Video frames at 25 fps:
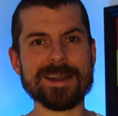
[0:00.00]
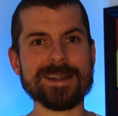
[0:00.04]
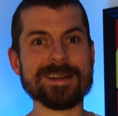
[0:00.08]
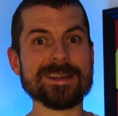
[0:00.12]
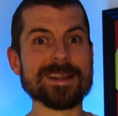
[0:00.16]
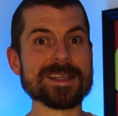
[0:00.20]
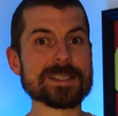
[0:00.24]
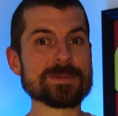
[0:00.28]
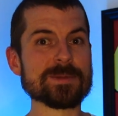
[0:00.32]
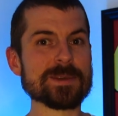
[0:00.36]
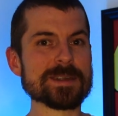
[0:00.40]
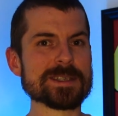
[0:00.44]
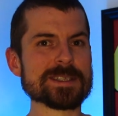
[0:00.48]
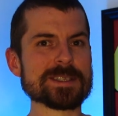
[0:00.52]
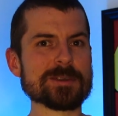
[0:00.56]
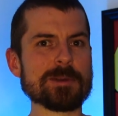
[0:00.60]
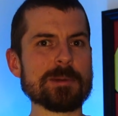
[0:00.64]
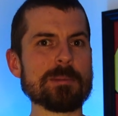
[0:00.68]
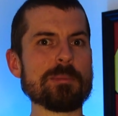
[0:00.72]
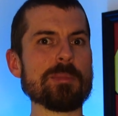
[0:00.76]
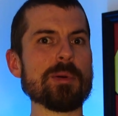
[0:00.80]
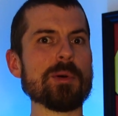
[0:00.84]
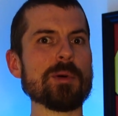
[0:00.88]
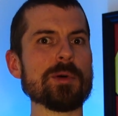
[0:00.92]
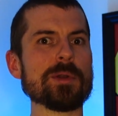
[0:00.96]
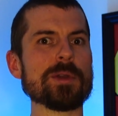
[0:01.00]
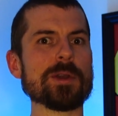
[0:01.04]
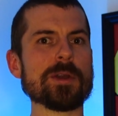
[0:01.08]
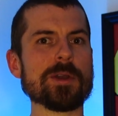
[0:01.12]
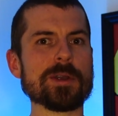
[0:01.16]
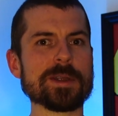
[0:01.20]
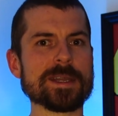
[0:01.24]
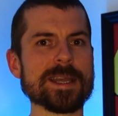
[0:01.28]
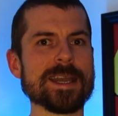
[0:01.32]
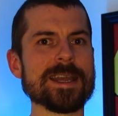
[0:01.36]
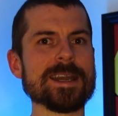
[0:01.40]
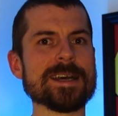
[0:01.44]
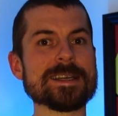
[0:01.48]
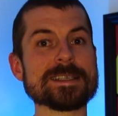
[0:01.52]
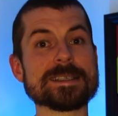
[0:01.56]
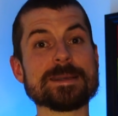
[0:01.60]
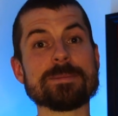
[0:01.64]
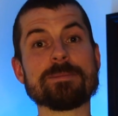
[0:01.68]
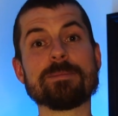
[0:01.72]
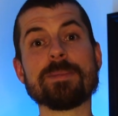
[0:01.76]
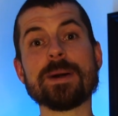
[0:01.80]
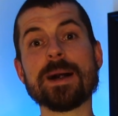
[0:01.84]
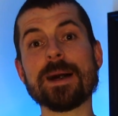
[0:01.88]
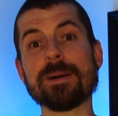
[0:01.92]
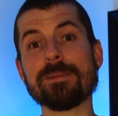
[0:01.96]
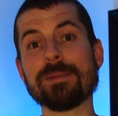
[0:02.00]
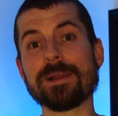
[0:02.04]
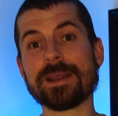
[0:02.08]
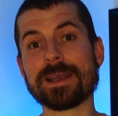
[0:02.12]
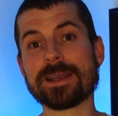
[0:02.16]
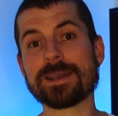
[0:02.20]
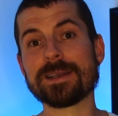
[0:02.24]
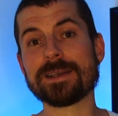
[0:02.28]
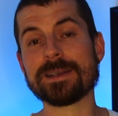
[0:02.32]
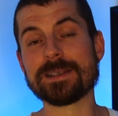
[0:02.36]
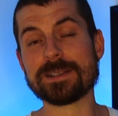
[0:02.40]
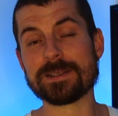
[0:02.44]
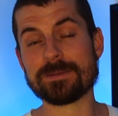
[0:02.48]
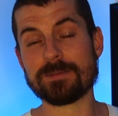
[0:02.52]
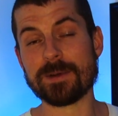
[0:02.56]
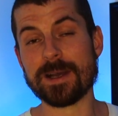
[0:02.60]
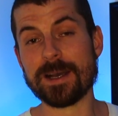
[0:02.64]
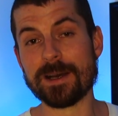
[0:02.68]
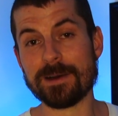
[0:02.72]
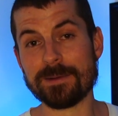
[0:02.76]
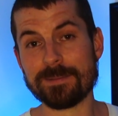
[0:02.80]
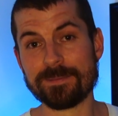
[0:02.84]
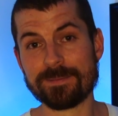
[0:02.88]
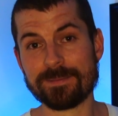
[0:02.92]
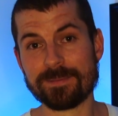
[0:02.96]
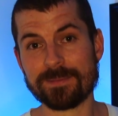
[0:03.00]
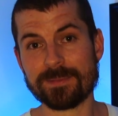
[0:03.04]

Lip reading: And that's why it's so important OKRs are public as well.